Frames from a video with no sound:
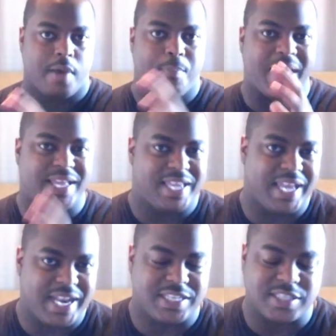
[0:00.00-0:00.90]
by
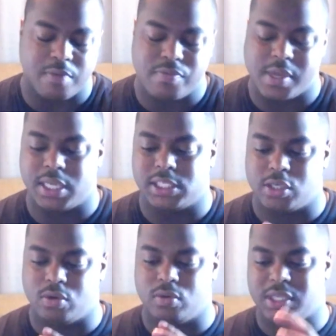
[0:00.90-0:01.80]
getting something
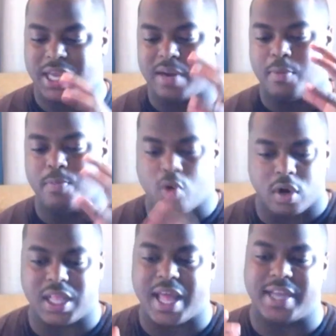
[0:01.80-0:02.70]
to, to kind of
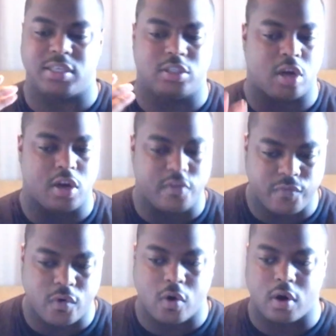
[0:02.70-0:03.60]
memorialize Uncharted
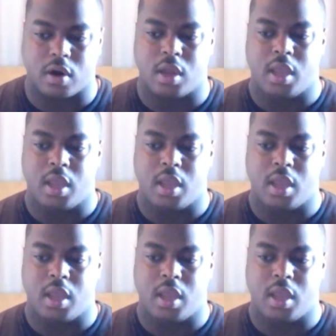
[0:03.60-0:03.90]
4